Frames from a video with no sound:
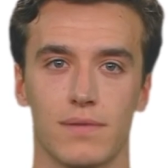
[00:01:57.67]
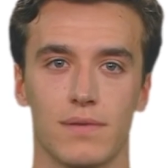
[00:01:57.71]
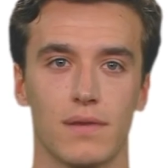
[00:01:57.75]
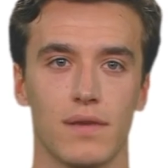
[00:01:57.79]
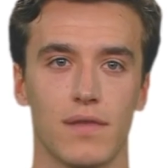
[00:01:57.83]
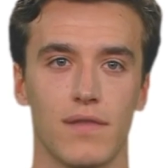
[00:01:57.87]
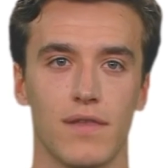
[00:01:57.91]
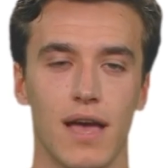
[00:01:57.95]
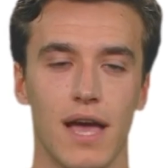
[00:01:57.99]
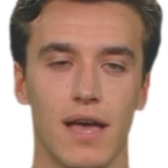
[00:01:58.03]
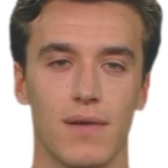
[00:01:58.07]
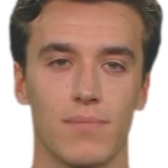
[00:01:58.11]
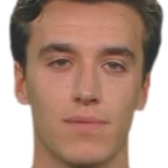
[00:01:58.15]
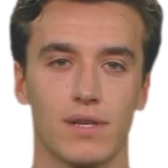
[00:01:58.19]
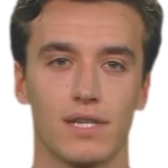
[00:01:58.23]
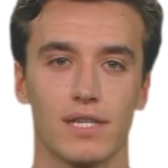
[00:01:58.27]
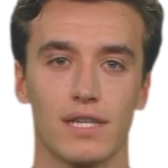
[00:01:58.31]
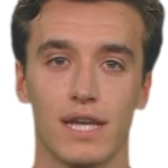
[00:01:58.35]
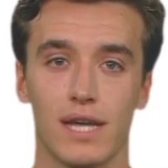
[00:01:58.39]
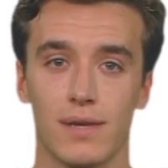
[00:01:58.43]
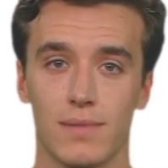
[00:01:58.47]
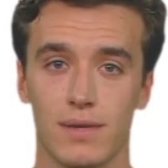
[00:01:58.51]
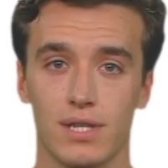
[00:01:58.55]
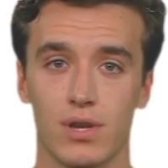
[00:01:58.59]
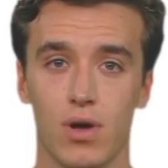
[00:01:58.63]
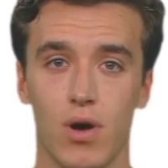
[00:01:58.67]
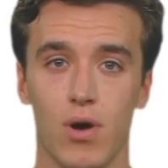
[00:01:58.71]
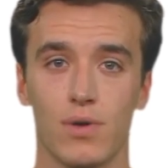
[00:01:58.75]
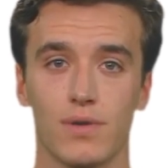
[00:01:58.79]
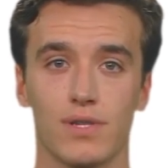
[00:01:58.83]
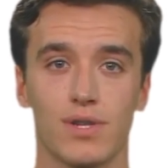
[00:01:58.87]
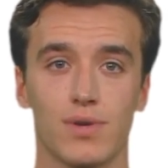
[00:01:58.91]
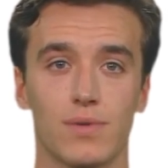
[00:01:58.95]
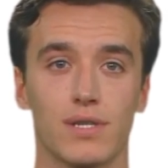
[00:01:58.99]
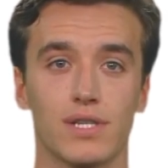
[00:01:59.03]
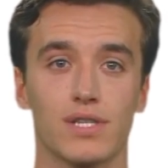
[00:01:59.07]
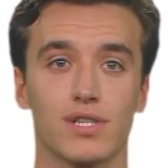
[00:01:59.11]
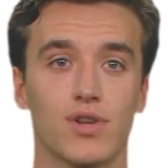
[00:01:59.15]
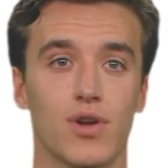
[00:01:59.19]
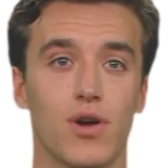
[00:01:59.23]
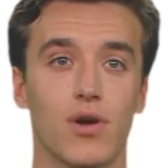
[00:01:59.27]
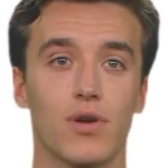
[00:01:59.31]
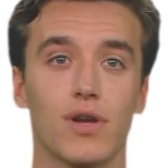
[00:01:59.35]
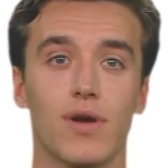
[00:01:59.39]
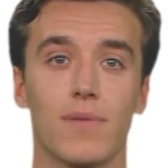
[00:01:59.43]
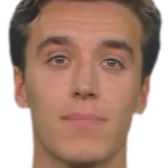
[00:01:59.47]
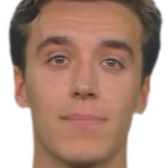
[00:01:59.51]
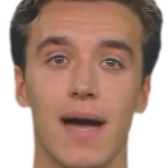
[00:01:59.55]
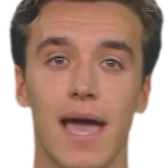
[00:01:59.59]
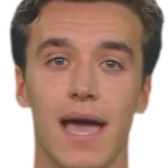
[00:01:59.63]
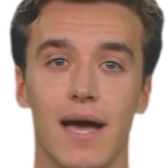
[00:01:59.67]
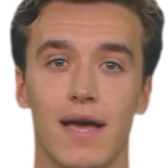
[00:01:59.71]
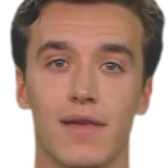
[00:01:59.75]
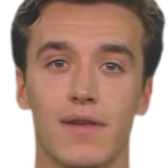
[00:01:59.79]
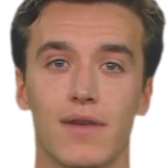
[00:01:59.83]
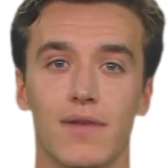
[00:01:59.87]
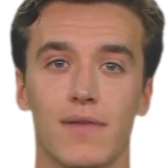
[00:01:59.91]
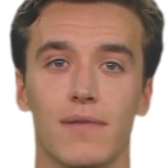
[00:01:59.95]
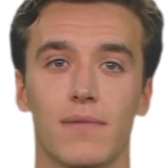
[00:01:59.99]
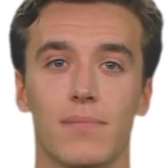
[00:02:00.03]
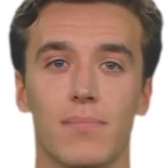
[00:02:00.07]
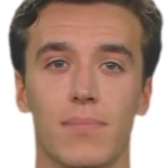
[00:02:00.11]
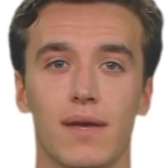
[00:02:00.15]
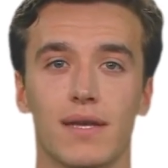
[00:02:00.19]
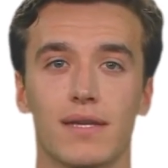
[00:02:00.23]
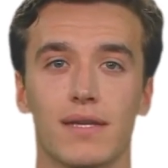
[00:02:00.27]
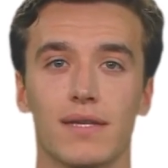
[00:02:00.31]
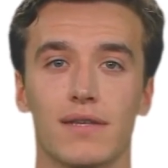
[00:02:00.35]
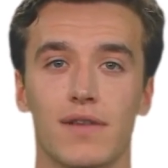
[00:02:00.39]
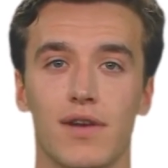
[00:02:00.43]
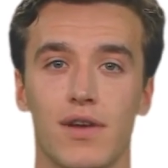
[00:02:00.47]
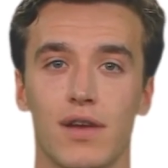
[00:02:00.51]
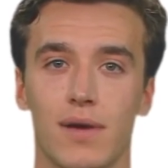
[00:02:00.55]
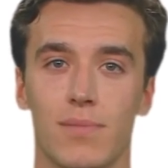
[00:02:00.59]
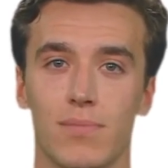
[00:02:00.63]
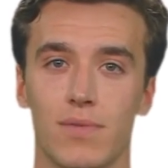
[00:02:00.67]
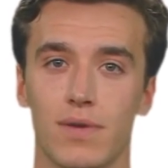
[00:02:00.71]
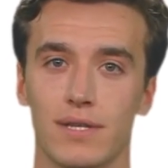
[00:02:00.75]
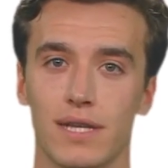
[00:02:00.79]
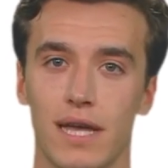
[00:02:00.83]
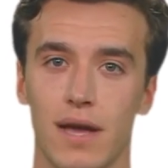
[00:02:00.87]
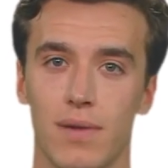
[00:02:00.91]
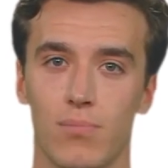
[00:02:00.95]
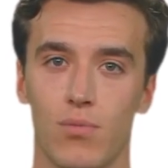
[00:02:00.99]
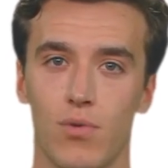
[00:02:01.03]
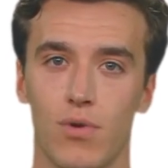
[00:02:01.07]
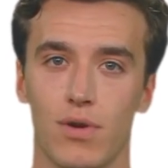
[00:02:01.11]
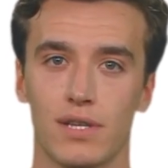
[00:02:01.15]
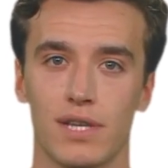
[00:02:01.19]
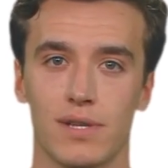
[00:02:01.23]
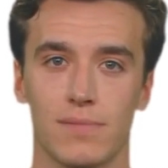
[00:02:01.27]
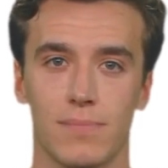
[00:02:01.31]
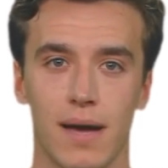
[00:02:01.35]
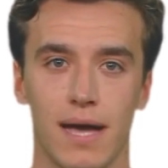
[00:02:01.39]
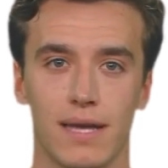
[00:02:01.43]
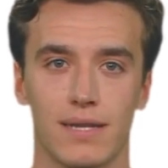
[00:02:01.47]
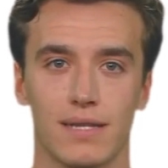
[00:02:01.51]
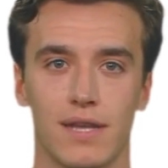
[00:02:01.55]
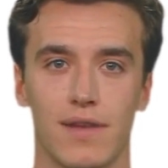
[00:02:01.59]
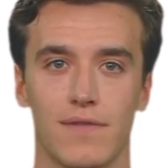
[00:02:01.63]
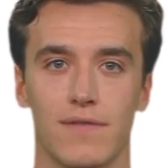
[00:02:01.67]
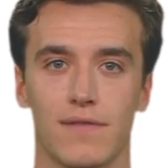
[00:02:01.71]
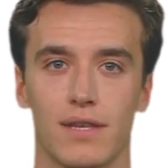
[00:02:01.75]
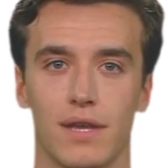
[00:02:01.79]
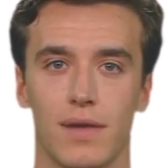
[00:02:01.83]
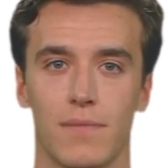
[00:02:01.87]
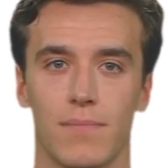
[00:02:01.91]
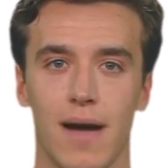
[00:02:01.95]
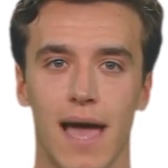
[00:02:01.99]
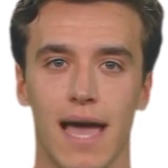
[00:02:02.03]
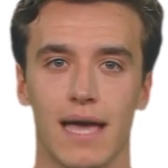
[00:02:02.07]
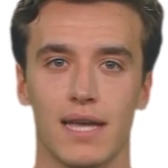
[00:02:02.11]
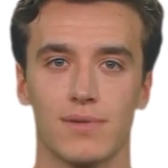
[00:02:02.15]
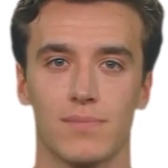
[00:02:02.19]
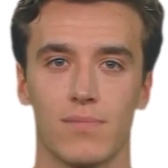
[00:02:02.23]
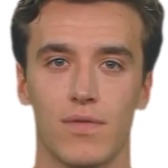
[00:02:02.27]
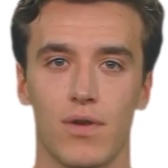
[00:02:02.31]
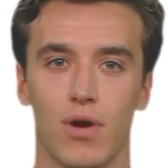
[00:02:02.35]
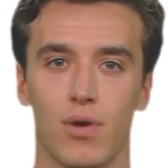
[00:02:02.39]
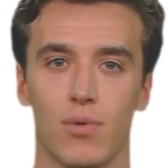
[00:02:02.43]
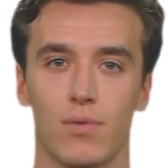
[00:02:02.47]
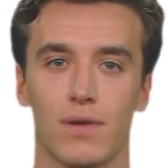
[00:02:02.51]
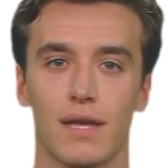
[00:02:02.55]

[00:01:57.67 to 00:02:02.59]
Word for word: The Fanuc machine is also a strong competitor, but is 30% more expensive than the Max Pro